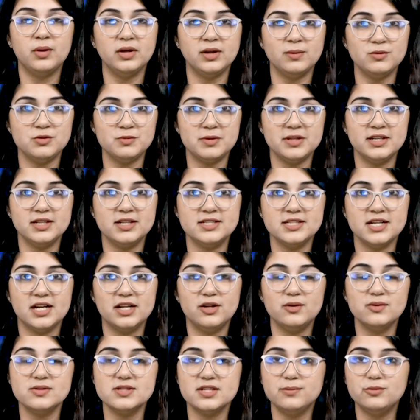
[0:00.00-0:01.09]
welcome to Medical
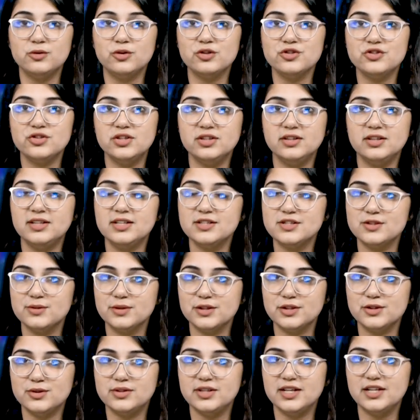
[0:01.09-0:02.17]
Dialogues. I'm Roshnita. Let's
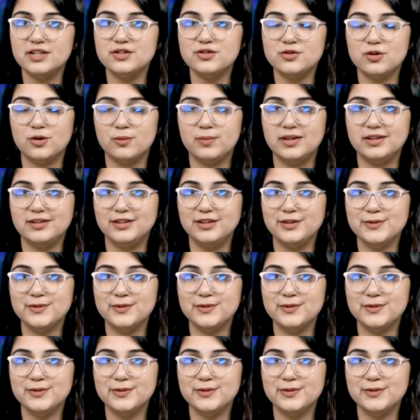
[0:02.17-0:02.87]
look at today's top health